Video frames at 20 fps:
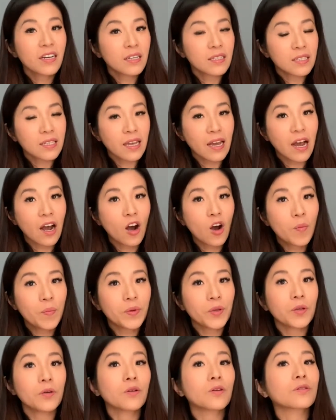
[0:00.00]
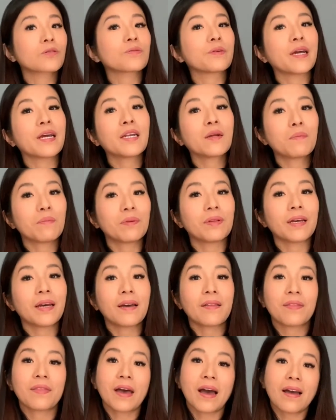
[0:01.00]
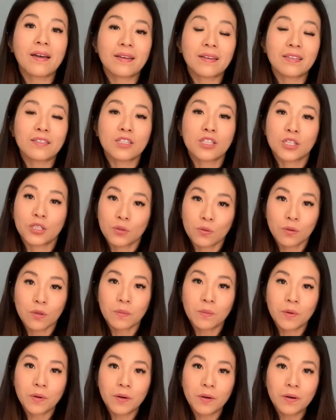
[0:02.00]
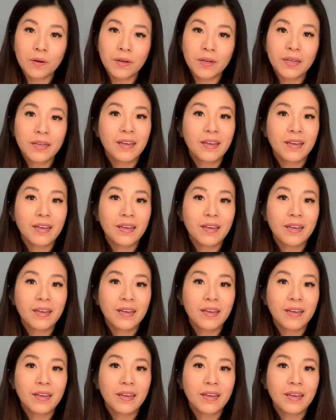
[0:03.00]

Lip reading: to help you create a plan that is doable